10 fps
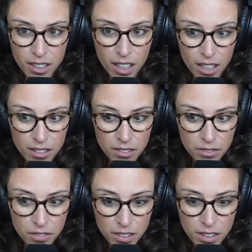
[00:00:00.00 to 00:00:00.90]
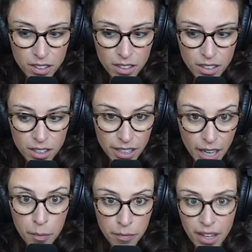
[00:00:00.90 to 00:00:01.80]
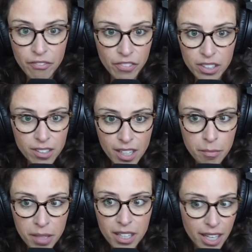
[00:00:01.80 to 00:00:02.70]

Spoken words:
of, yep, that feels like me.